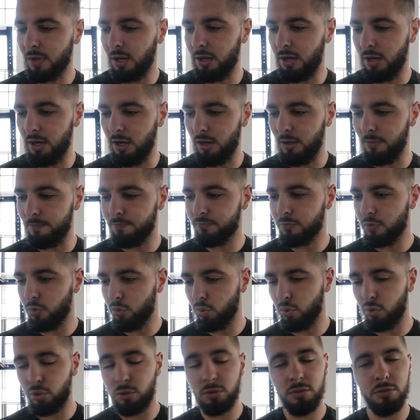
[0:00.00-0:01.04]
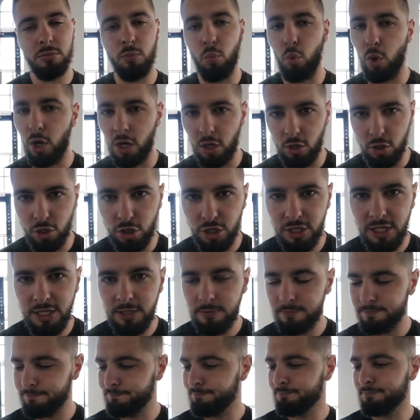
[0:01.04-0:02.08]
Or wear a
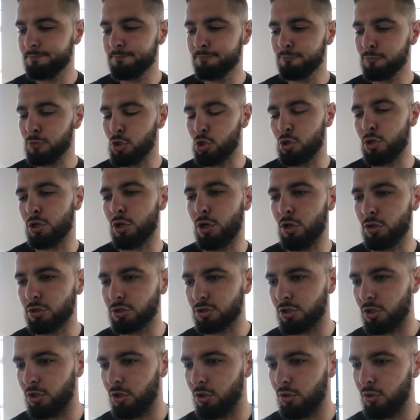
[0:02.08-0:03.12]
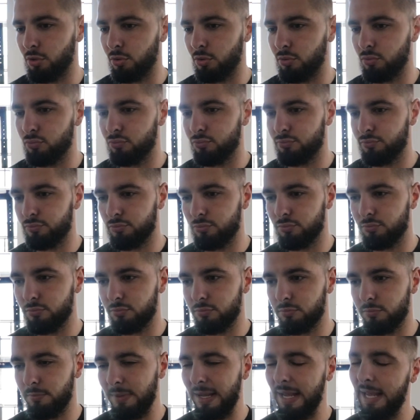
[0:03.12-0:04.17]
hoodie. Can also,
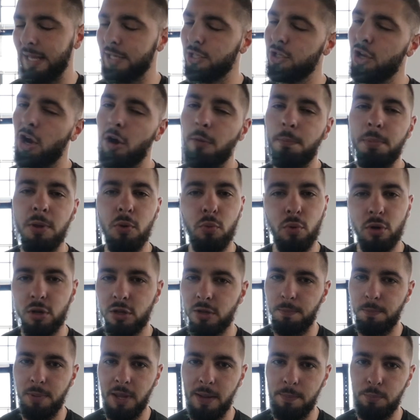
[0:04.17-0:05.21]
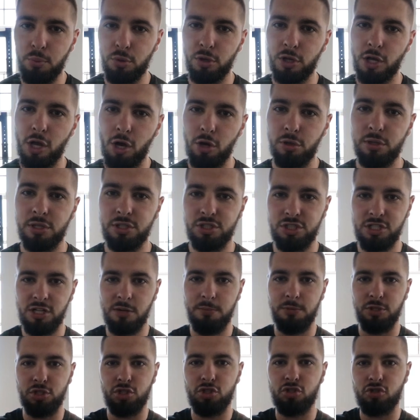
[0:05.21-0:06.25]
man, don't be one people to go in the
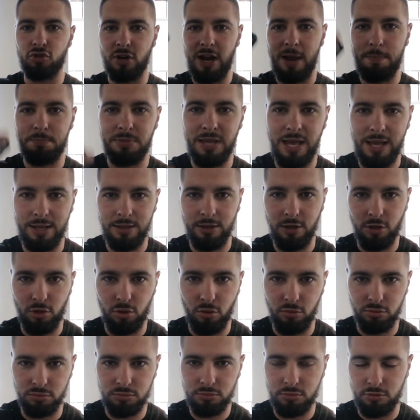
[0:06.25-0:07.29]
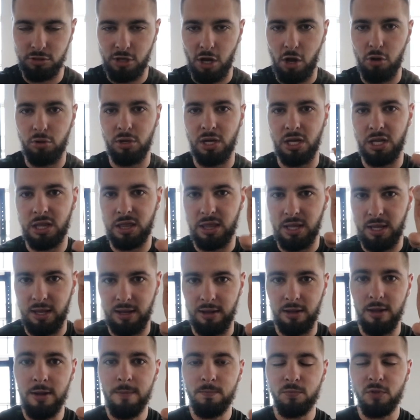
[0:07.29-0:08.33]
gym and strap that little donut
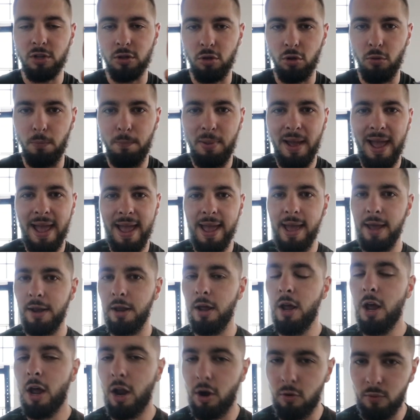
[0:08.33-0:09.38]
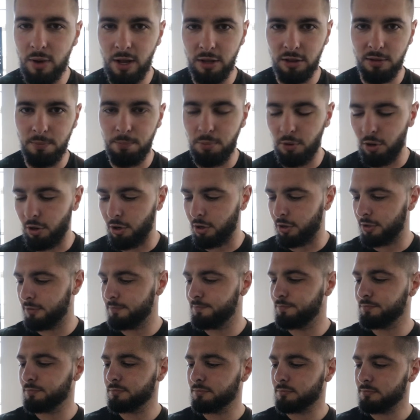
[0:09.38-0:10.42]
thing, the little pad around the bar.
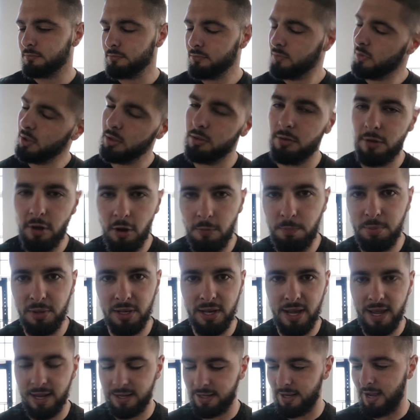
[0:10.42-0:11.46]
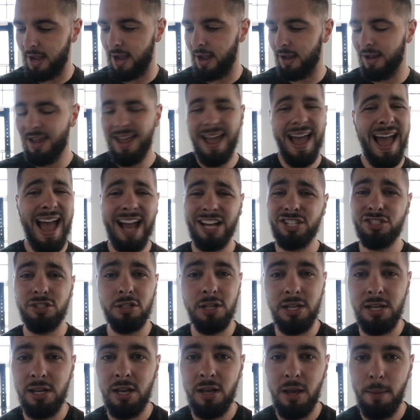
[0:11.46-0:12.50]
Don't be that guy.
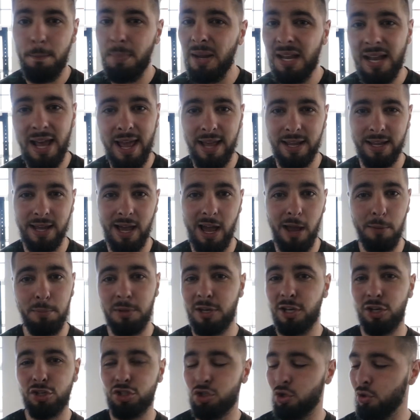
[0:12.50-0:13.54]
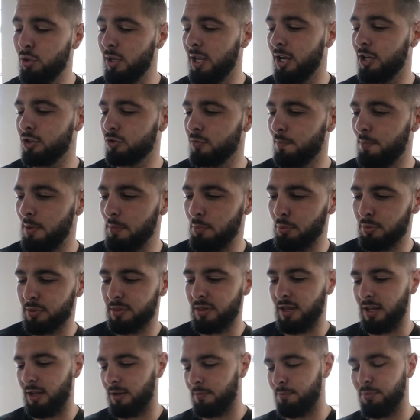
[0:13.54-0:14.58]
Actually, be that guy, because who cares what people
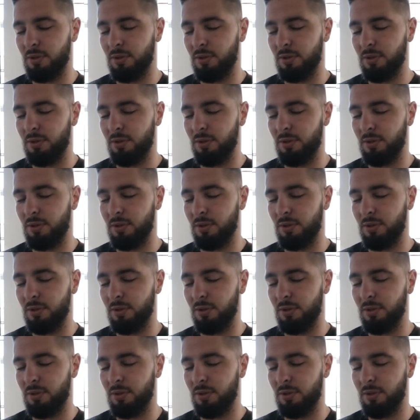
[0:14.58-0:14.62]
think?